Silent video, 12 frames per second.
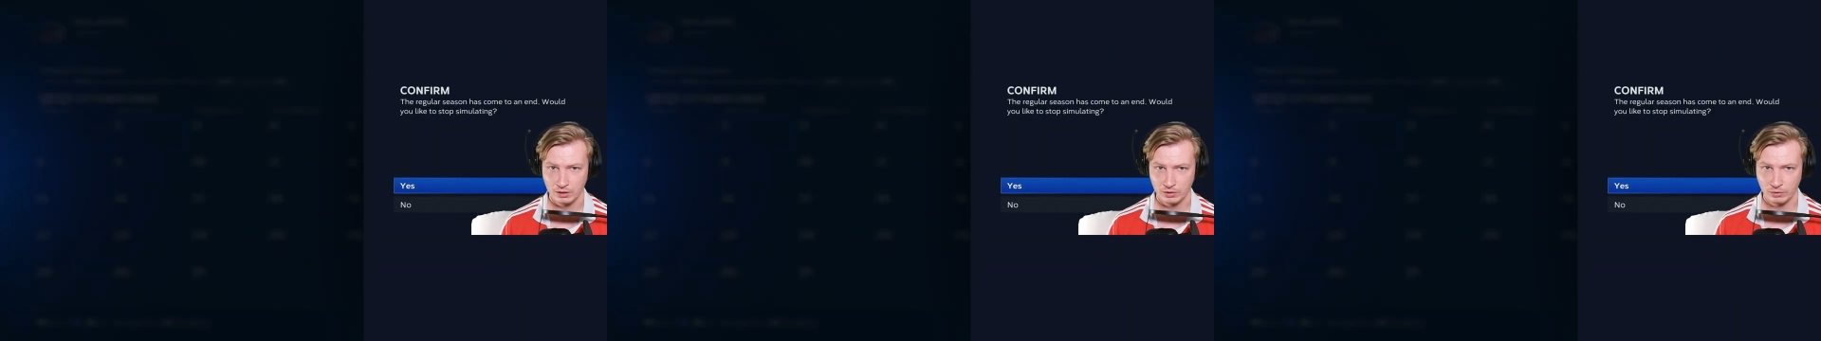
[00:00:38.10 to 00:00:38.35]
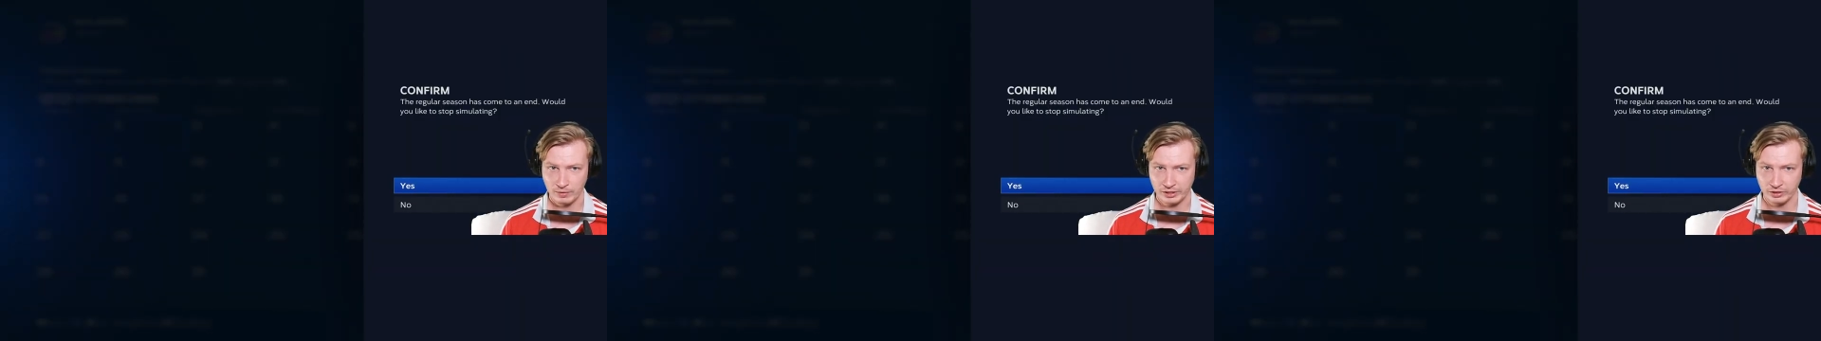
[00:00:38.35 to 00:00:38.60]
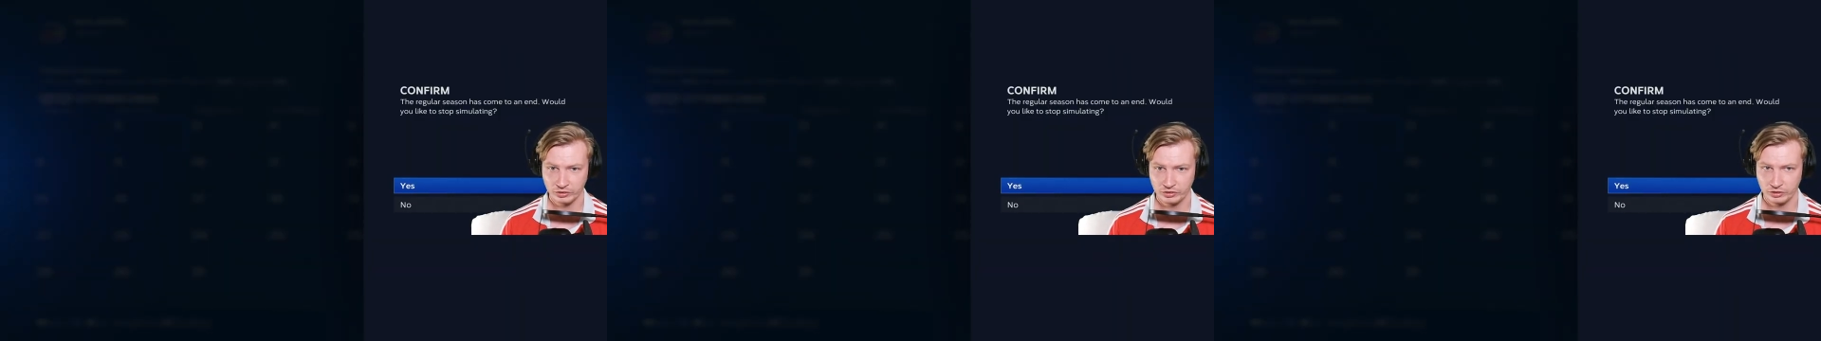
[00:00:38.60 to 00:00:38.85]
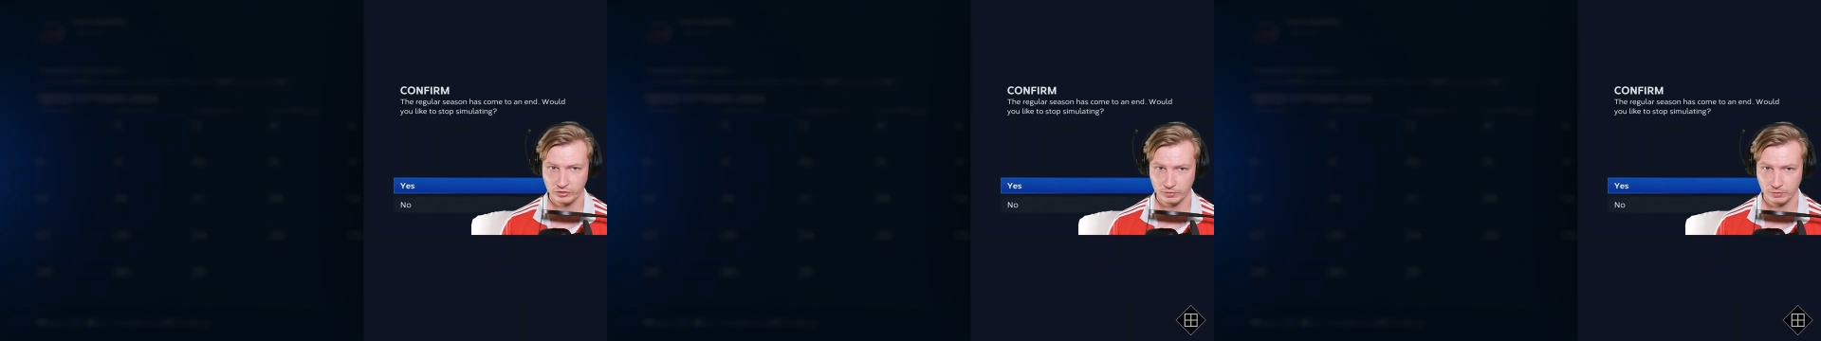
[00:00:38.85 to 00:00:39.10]
The regular
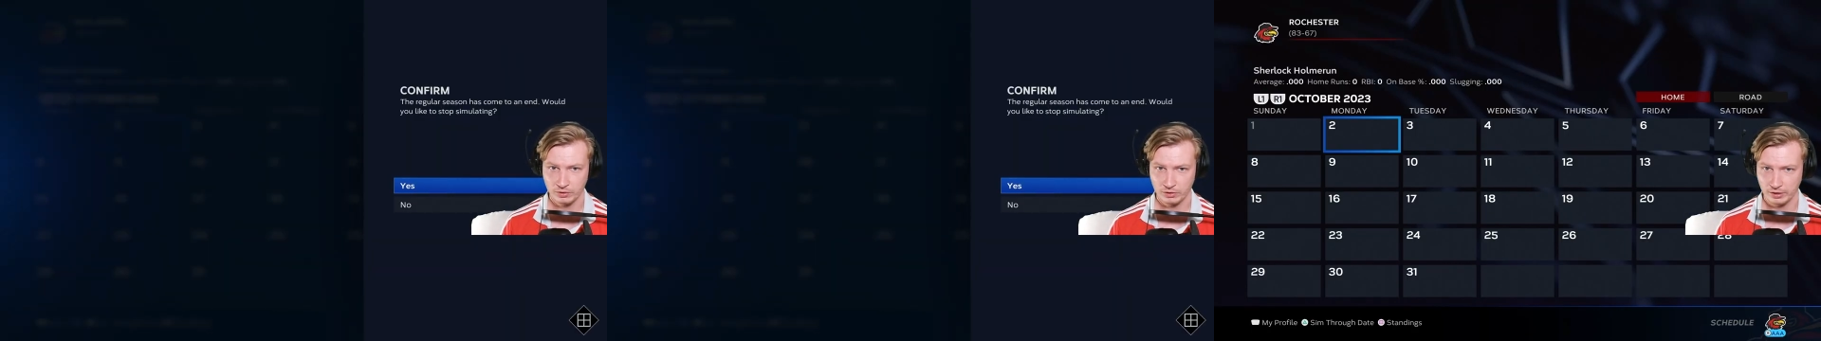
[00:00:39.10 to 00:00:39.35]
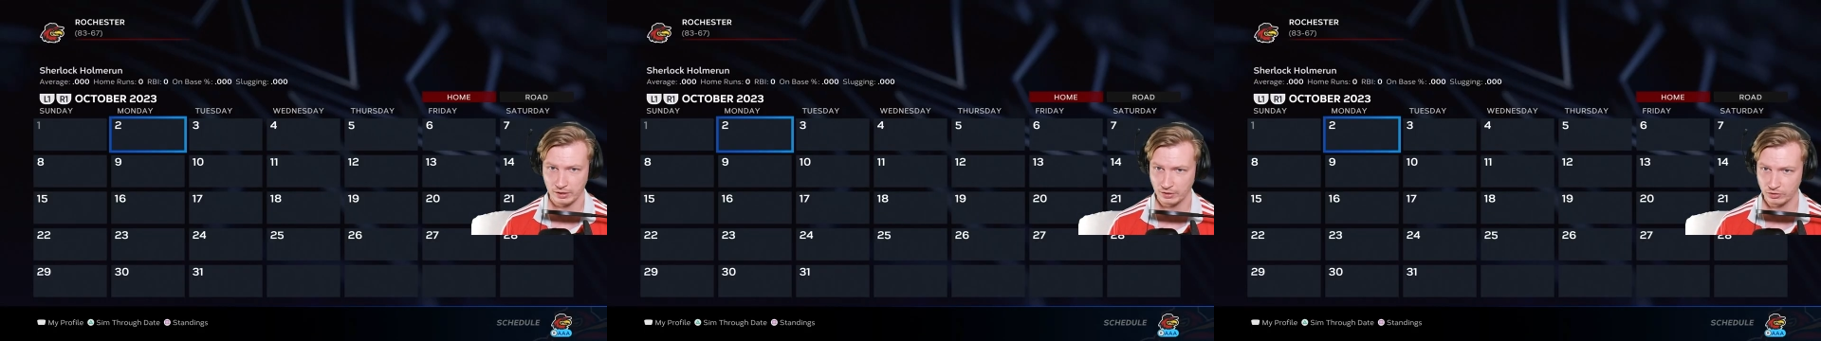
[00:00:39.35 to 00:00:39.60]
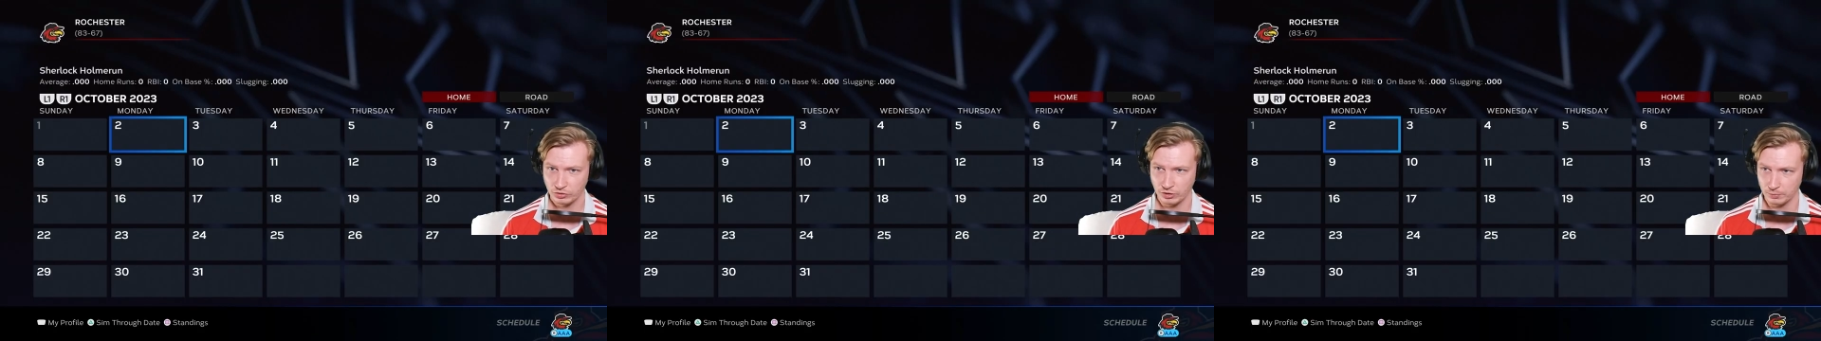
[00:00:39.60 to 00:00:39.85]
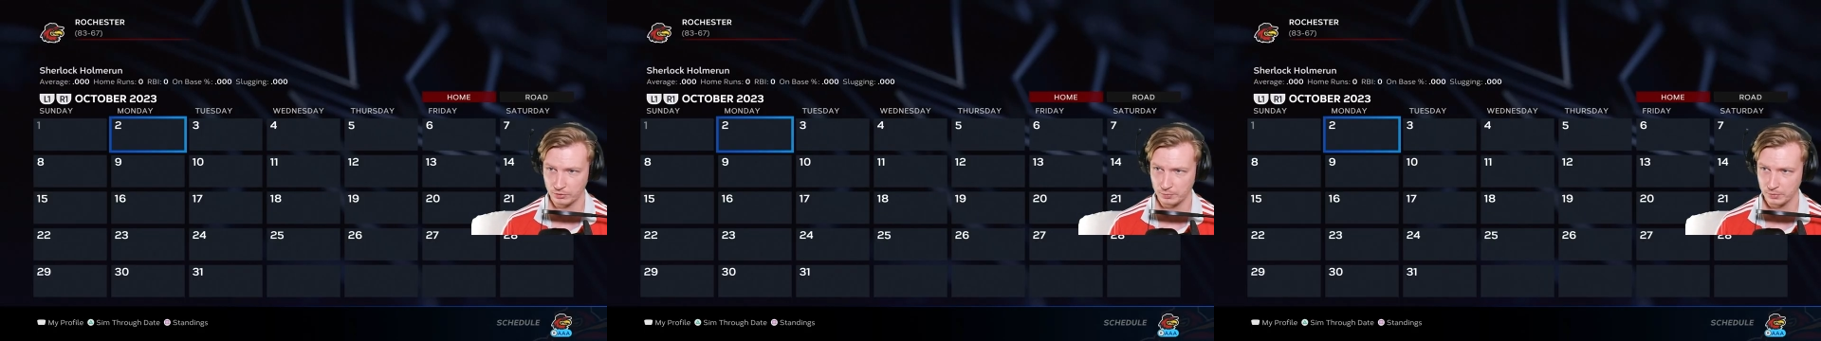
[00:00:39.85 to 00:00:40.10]
season, yeah, let's
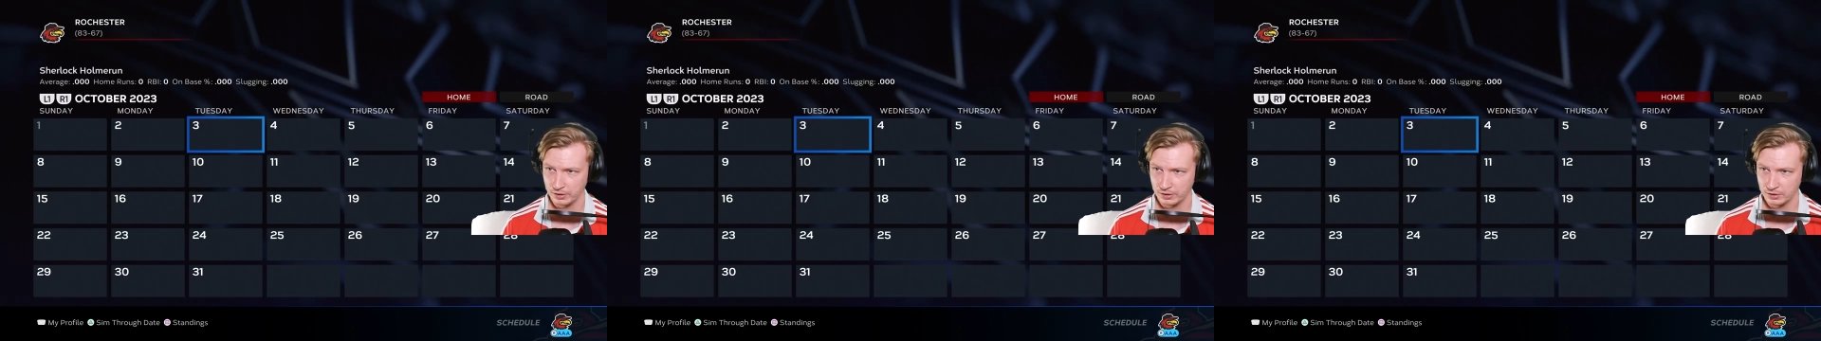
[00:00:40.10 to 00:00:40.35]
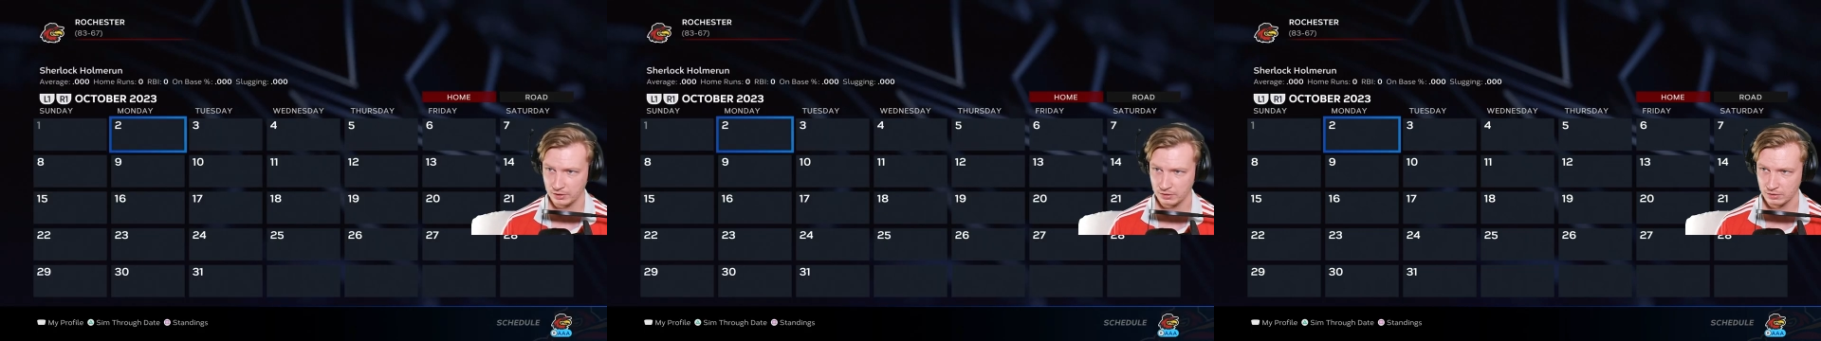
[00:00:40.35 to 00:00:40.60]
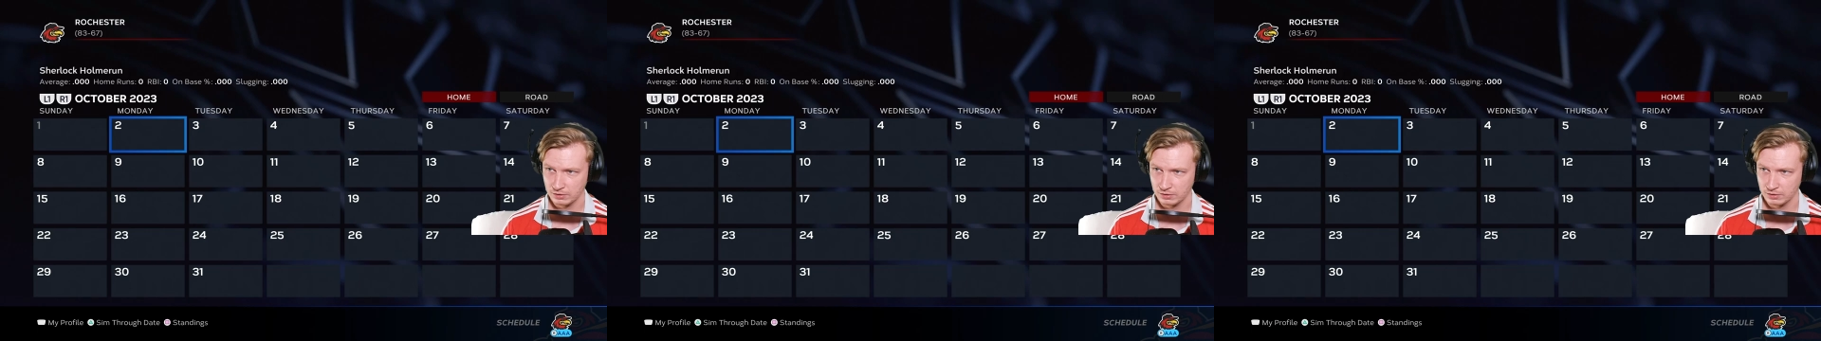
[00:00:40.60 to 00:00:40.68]
stop simulating then.